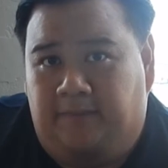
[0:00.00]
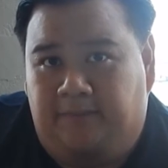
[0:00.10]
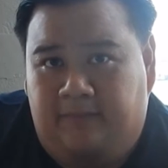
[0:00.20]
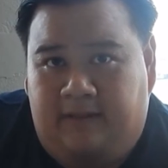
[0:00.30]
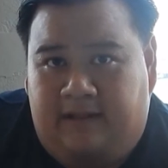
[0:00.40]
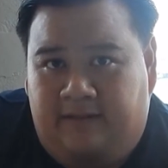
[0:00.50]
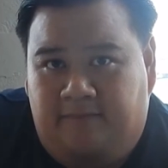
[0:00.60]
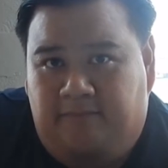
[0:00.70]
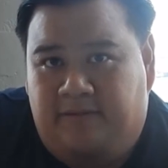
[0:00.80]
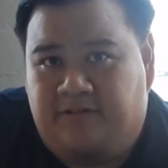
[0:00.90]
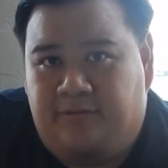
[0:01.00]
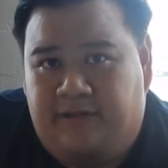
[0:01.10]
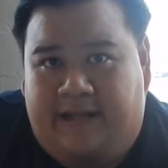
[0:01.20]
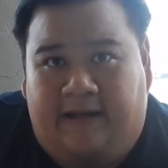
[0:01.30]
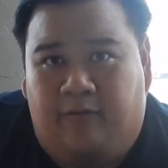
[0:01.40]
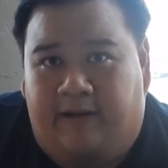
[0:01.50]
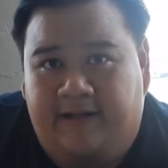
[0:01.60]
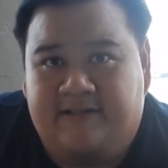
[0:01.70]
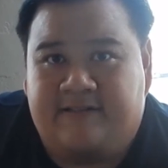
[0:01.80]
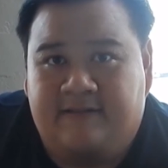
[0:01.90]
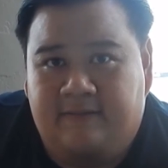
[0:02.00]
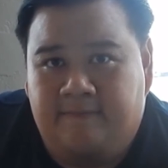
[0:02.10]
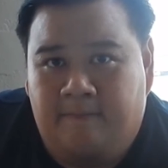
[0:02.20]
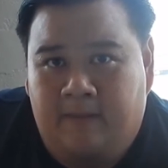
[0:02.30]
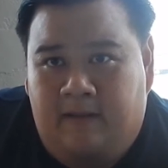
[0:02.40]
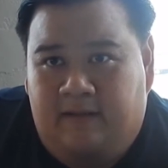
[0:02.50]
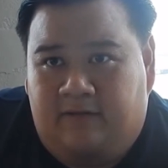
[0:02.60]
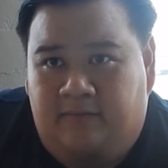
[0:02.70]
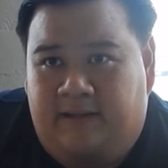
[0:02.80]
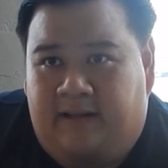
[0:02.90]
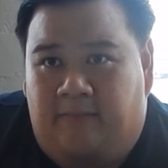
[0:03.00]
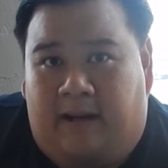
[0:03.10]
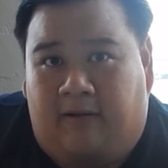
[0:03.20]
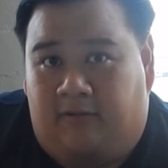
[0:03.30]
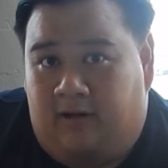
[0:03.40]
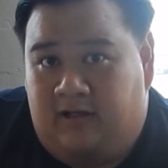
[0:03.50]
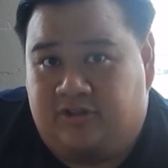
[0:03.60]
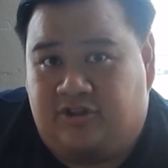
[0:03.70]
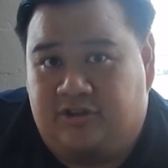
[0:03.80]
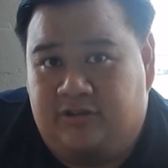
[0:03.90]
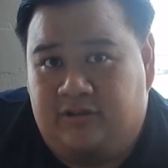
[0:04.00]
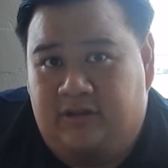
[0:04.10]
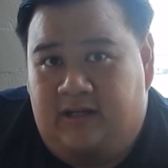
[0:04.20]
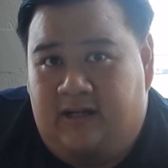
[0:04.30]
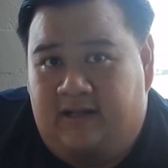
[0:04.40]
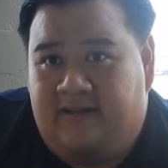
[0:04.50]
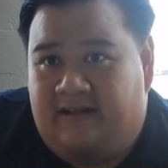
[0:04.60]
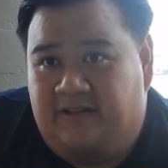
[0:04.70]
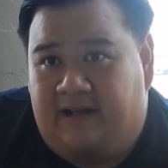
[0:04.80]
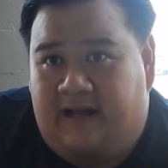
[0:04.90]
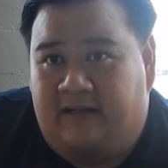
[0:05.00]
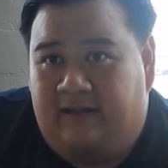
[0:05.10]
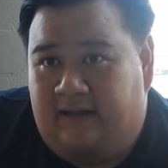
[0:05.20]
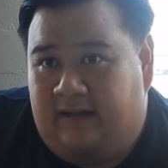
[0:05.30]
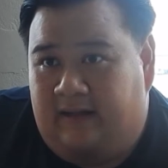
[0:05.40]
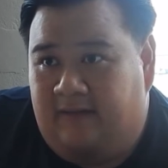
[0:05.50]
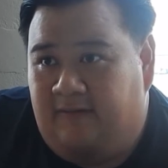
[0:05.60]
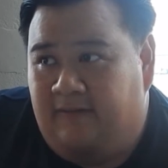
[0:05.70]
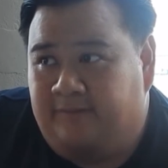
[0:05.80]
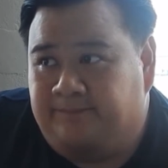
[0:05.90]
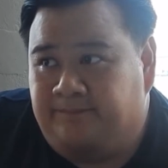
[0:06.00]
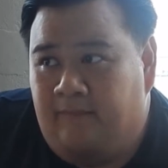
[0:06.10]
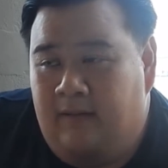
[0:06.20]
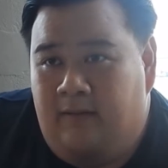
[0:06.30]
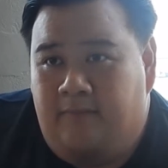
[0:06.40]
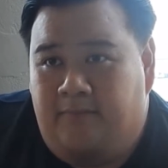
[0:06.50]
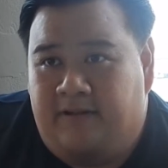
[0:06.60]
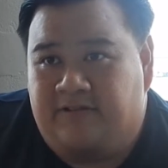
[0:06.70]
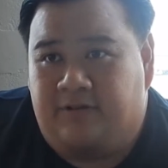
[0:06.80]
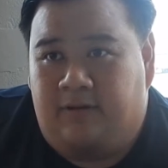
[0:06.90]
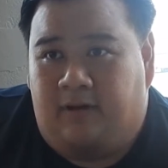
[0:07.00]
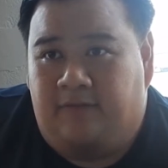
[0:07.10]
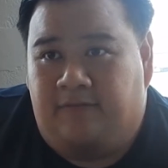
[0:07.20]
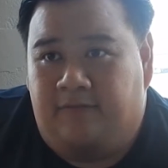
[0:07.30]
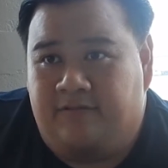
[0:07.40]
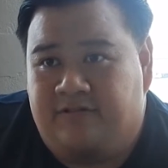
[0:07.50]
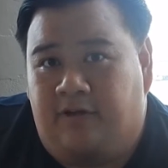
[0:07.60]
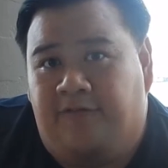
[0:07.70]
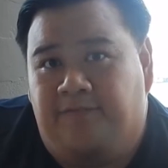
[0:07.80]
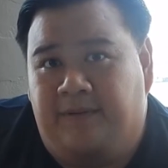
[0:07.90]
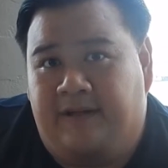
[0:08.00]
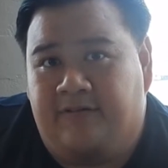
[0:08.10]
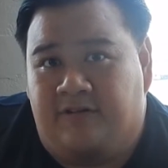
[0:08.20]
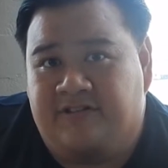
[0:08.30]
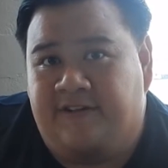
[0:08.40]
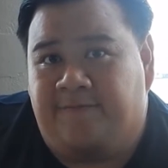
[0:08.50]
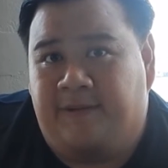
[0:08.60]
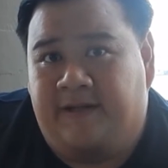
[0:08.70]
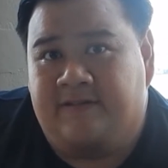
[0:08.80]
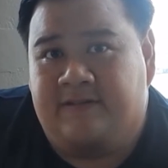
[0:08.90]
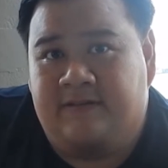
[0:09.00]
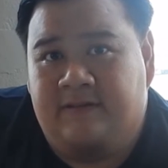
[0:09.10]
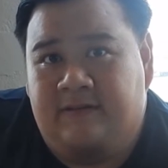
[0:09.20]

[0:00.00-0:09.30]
up and mixed with egg whites to make a macaronage. And then you add a mixture of soft peaks or stiff peaks,